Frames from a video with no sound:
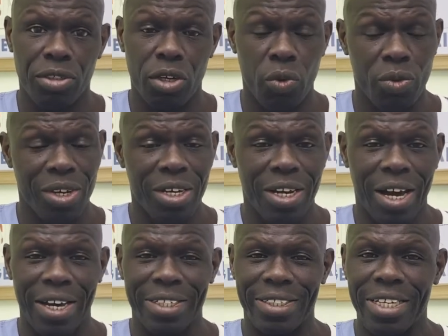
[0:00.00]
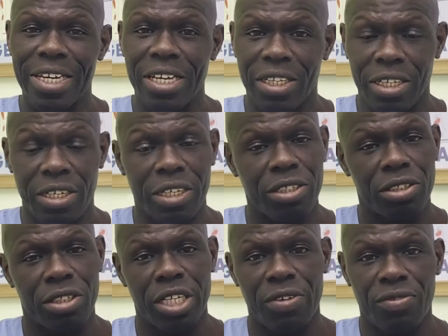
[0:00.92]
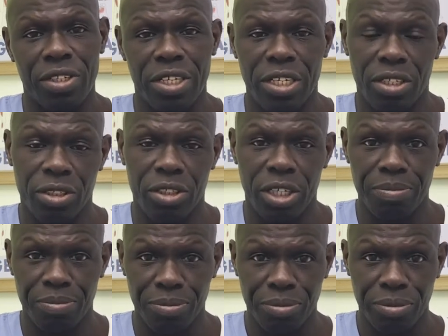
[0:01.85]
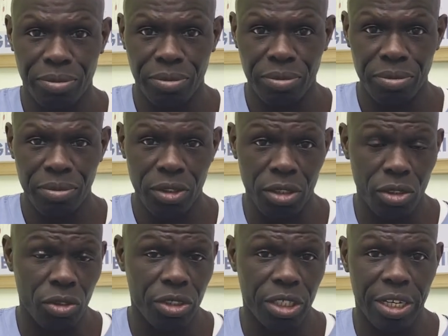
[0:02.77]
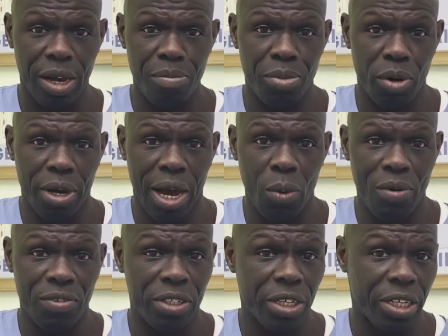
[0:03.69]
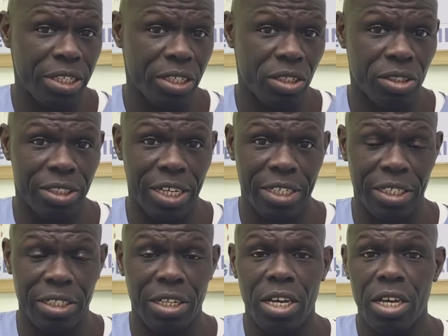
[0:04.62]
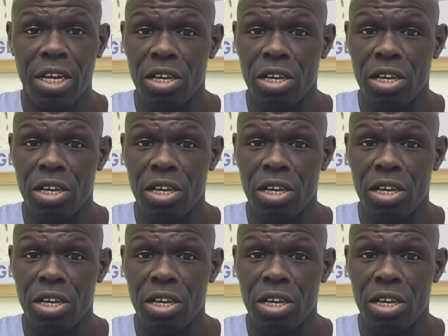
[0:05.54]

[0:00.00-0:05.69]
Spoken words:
So ideally is to leave the needles in as long as you can, but however, in a clinical setting,